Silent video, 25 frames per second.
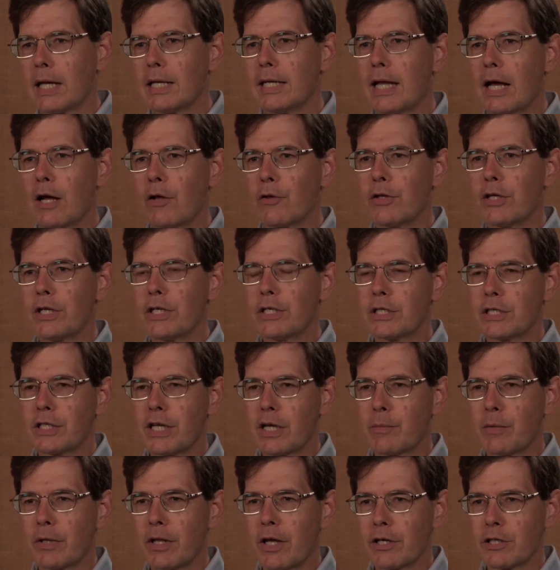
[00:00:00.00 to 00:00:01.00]
Now, these
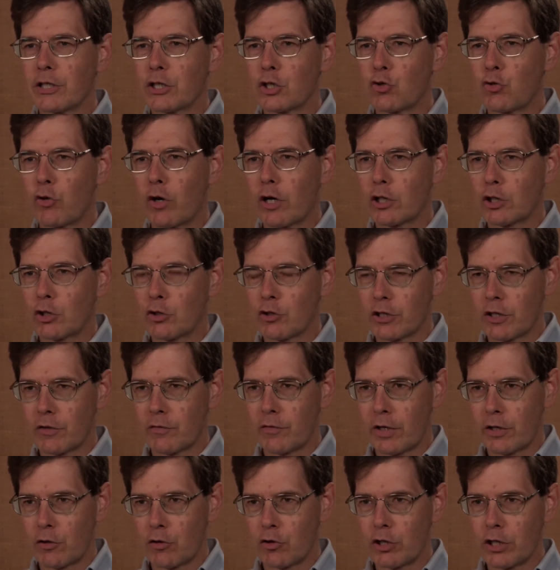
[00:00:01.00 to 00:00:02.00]
stabilized structures
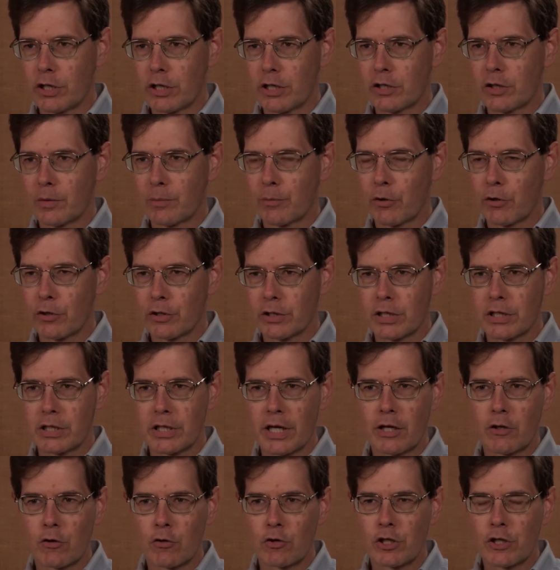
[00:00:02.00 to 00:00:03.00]
of energy in a
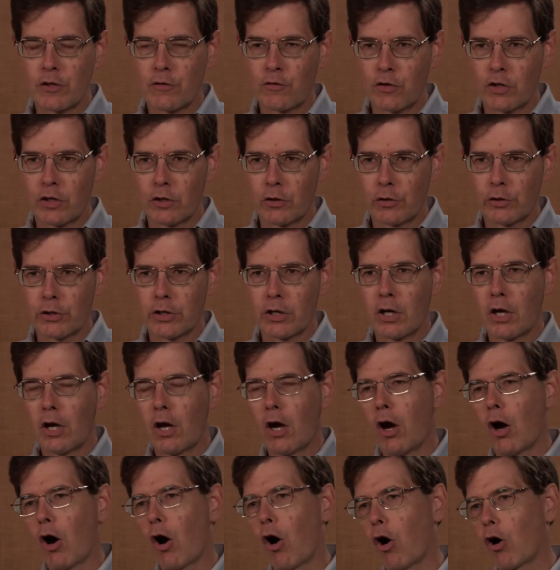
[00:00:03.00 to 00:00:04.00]
person's energy field
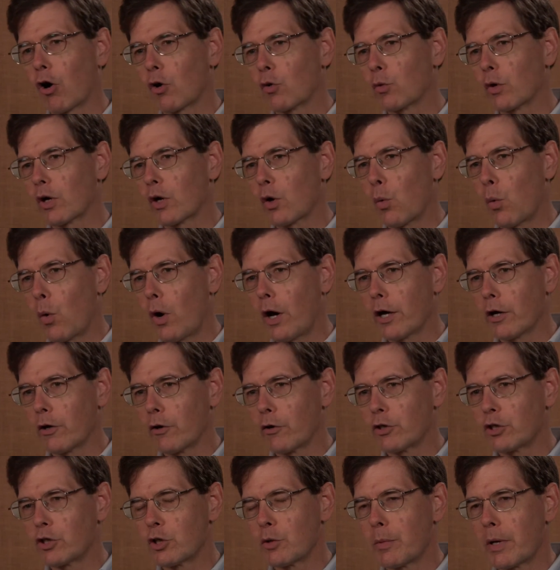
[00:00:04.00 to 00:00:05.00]
are
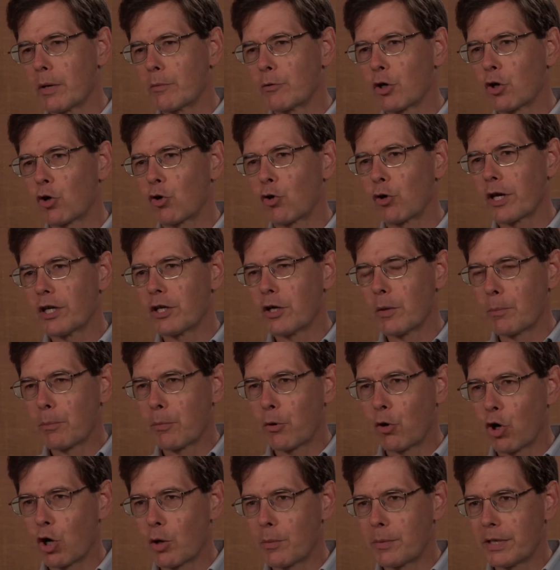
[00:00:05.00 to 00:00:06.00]
required to be able to create a
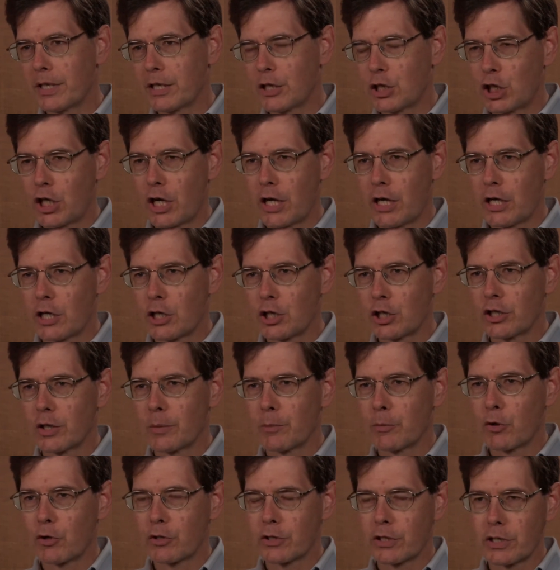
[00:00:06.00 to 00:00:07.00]
permanent change in
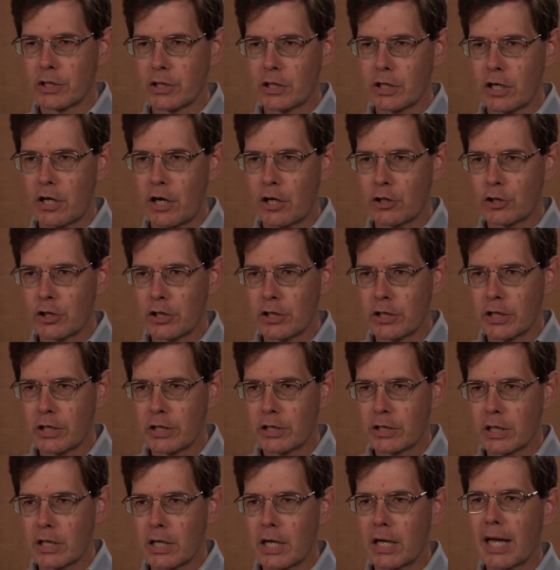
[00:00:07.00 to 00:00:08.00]
the person's
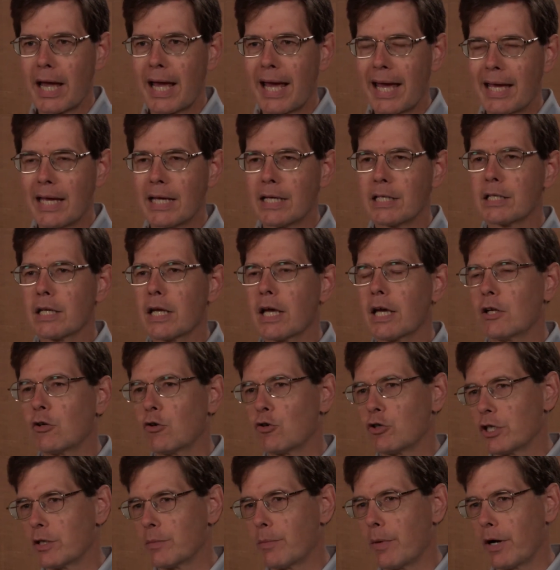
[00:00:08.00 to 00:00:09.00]
consciousness and
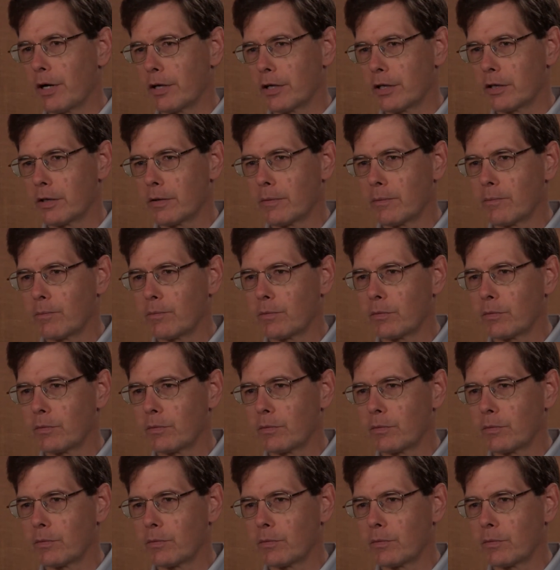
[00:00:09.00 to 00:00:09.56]
energy body.